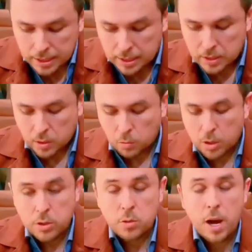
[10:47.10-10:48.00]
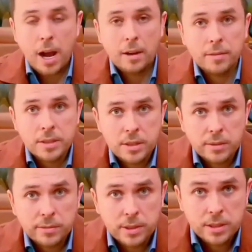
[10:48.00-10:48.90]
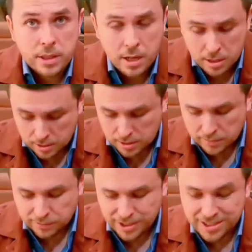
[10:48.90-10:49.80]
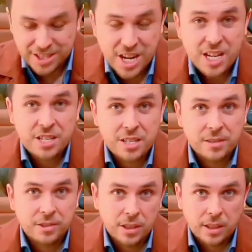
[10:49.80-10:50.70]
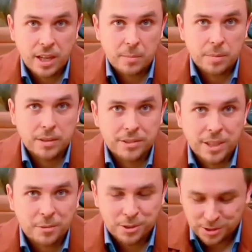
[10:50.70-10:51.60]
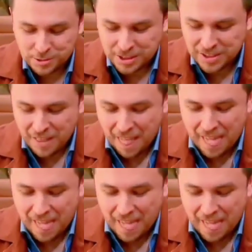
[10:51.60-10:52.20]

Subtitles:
you know, what you have in differentiation, sorry, I can't pronounce that word so well,